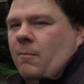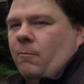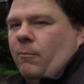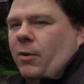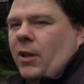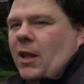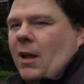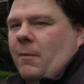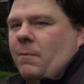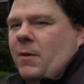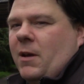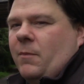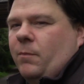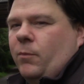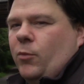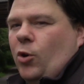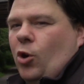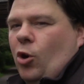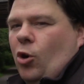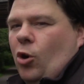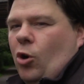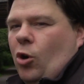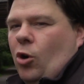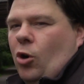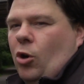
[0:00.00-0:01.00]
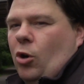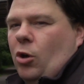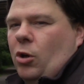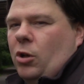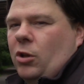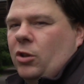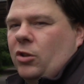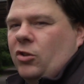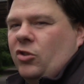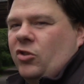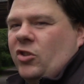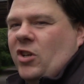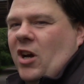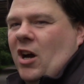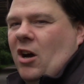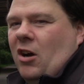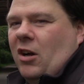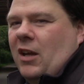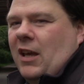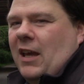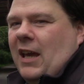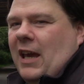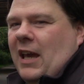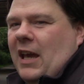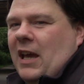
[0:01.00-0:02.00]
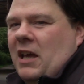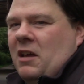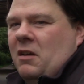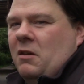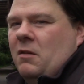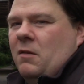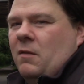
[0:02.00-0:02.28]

but they're a bit more darker here,